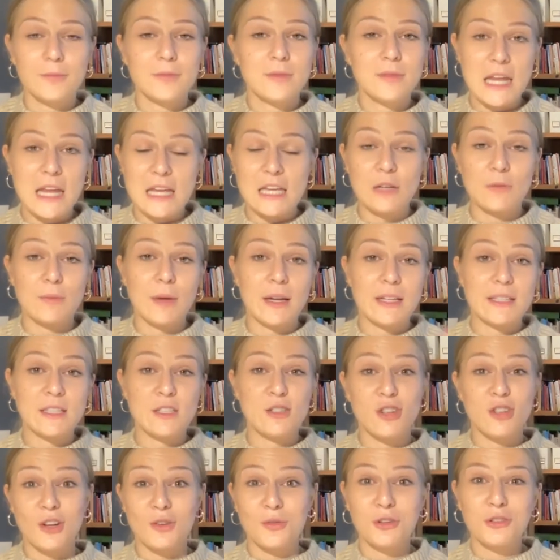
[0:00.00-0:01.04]
taking rest in
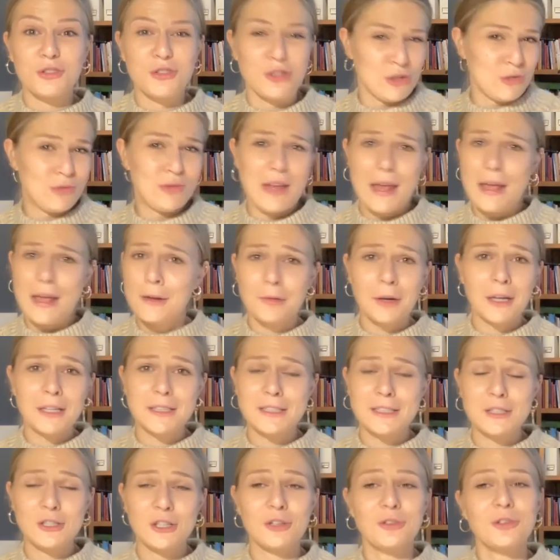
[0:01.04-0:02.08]
general, do you take
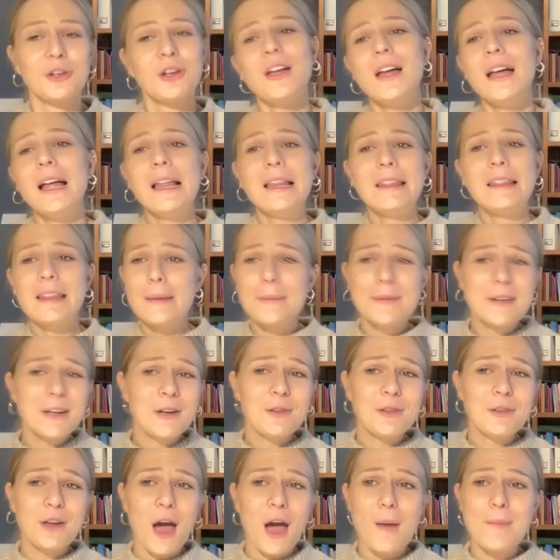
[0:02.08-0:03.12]
rest in general? Let me
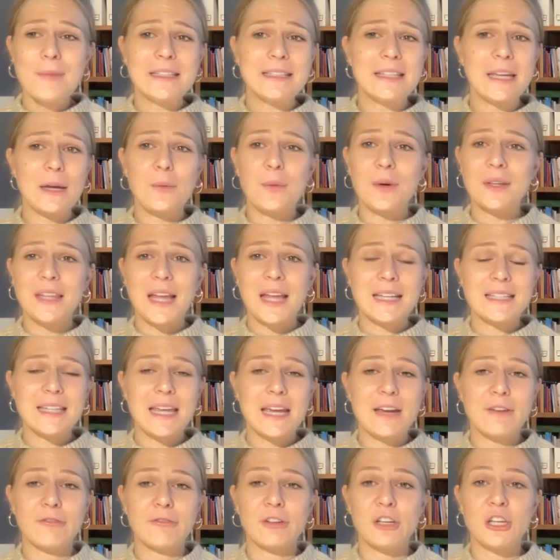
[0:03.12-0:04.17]
know in the comments, like what that's
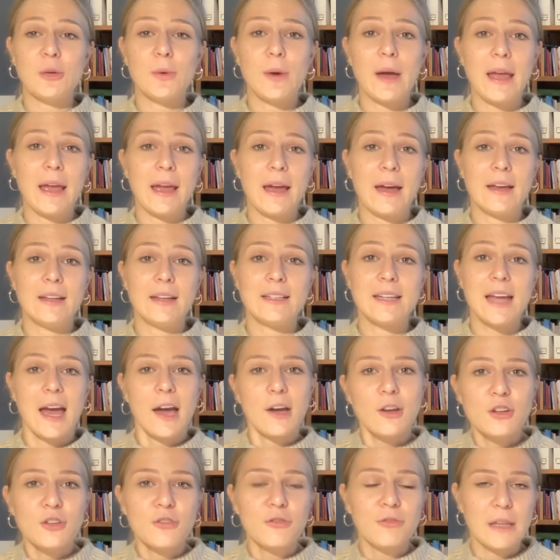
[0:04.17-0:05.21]
like for you and how
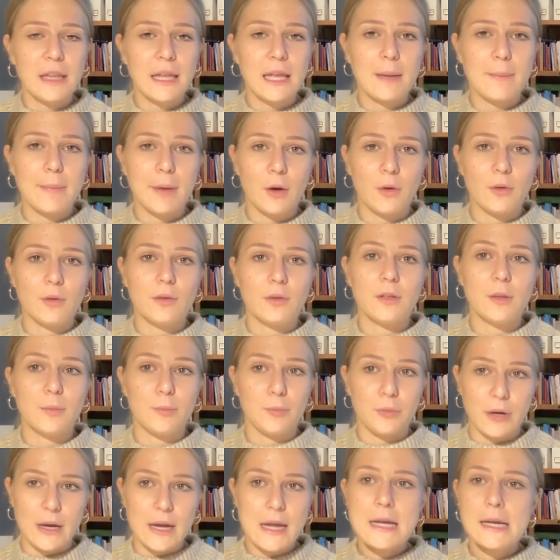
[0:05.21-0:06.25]
you're feeling about the
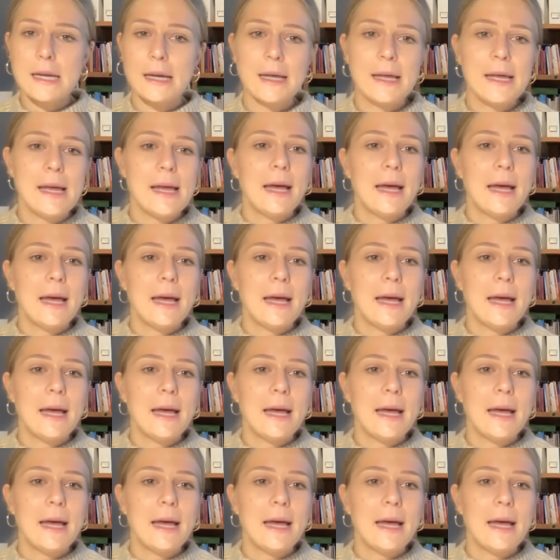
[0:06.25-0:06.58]
break.